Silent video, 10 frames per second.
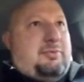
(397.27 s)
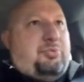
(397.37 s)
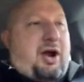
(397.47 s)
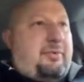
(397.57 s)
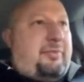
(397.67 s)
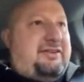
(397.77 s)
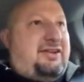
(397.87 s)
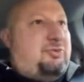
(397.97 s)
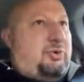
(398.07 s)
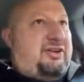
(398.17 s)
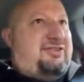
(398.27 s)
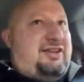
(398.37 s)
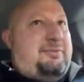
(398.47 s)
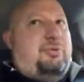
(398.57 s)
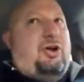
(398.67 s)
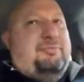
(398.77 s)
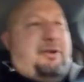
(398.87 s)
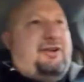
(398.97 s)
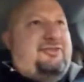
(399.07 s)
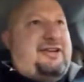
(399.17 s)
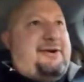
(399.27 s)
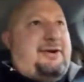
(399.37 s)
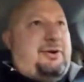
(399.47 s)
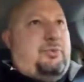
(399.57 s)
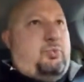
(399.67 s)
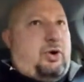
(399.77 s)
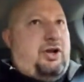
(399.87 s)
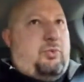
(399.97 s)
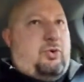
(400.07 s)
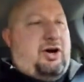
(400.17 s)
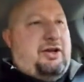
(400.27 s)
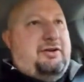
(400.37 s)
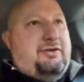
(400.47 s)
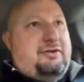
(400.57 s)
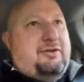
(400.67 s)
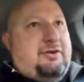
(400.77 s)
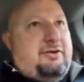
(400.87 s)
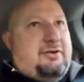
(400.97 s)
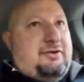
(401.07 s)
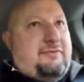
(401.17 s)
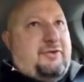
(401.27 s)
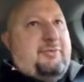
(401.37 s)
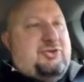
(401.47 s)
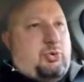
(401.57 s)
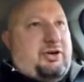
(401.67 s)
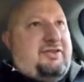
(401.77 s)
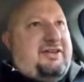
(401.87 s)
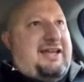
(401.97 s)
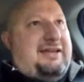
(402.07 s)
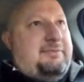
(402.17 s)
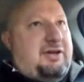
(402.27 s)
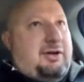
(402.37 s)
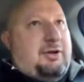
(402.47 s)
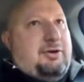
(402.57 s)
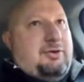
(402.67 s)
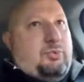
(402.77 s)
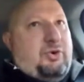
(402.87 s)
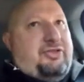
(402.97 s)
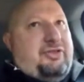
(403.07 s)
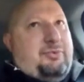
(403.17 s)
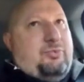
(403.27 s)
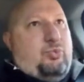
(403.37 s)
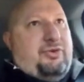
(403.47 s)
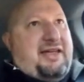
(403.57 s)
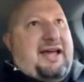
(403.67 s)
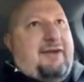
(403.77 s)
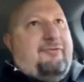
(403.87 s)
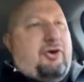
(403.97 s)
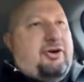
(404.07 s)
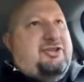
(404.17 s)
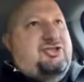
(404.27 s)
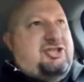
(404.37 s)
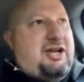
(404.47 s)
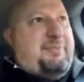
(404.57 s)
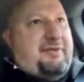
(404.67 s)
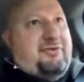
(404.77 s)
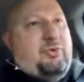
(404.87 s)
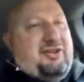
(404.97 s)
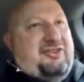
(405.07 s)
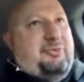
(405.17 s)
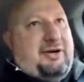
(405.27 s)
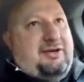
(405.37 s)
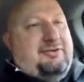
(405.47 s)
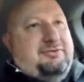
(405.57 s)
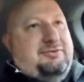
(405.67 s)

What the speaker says: probably doesn't want to sit and block Myles Garrett one-on-one for the majority of the game with a half-hearted chip every once in a while.